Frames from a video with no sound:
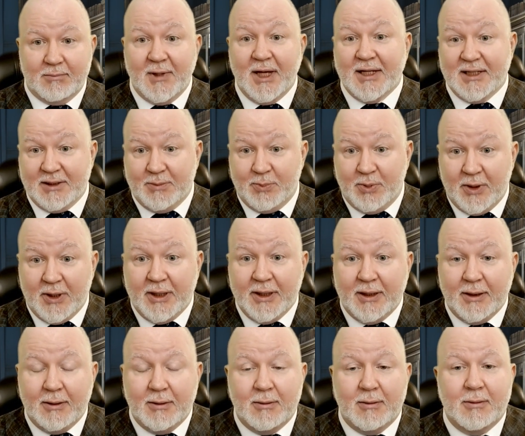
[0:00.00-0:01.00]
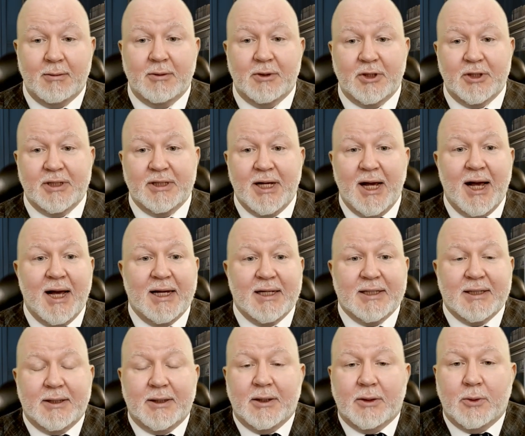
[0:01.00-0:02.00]
as a party, just
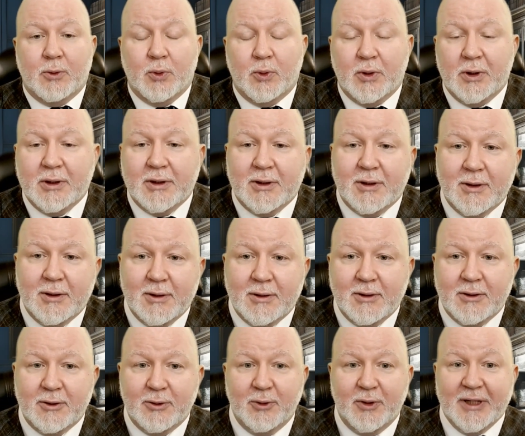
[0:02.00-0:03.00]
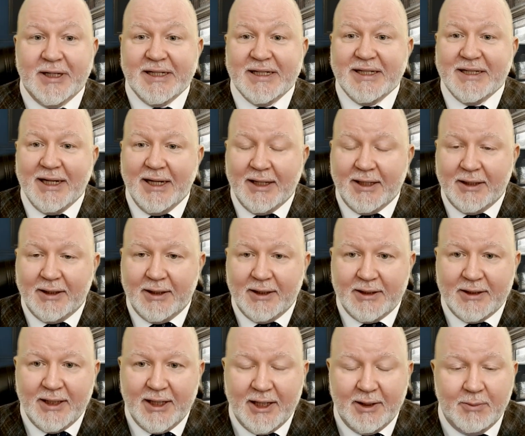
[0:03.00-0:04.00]
ask the court to extend the
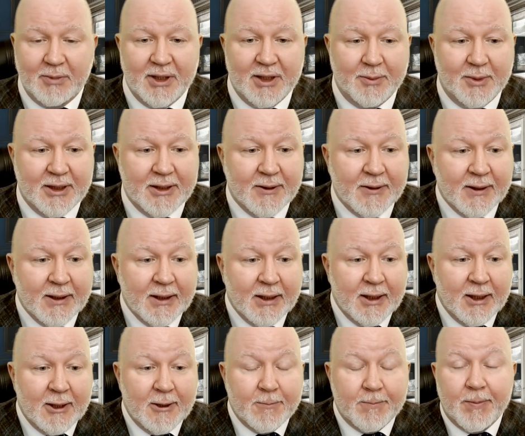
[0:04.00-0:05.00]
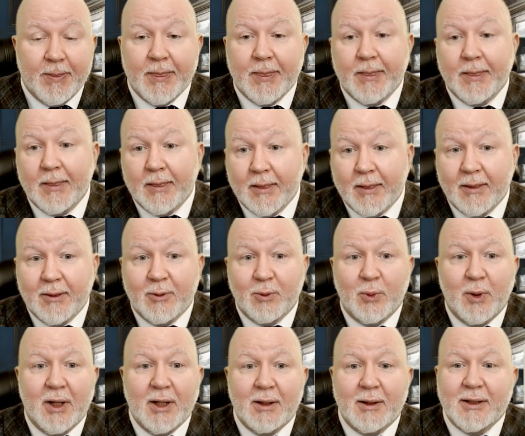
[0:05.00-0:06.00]
time limit. Mm,
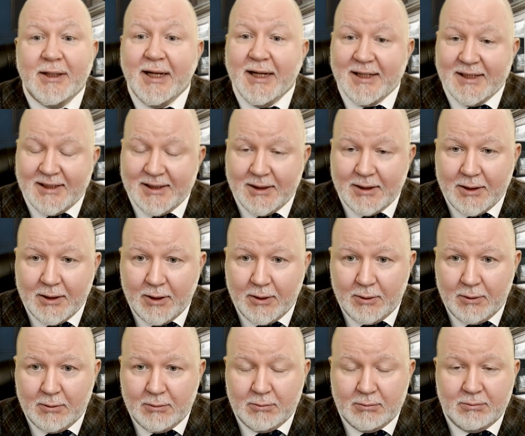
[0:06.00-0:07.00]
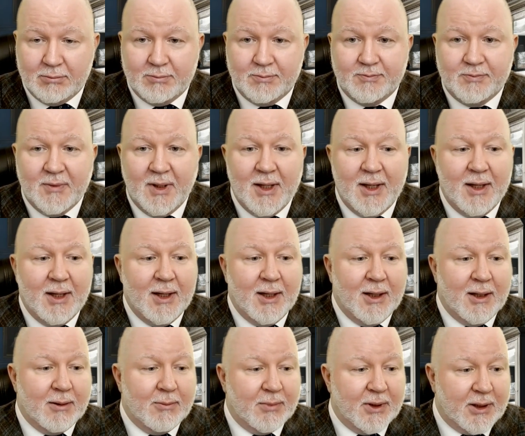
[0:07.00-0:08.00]
well, yes and no.
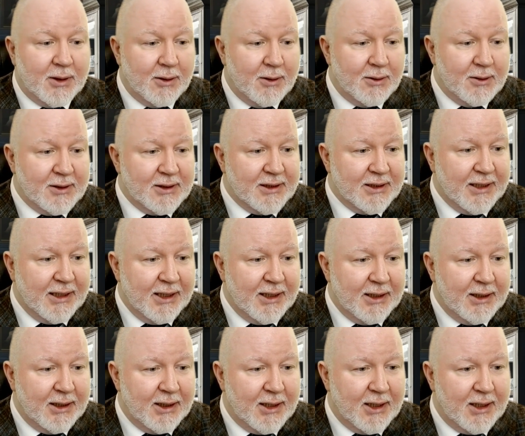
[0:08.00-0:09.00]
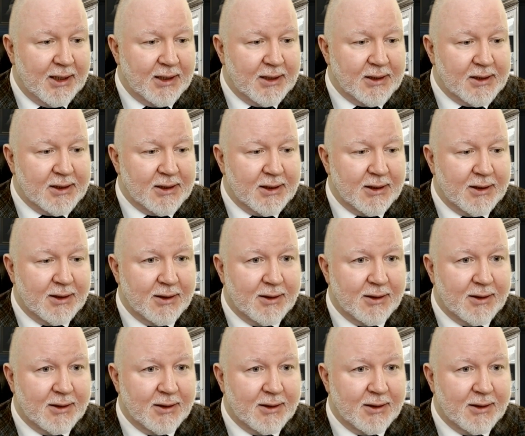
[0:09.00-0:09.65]
Because, again, as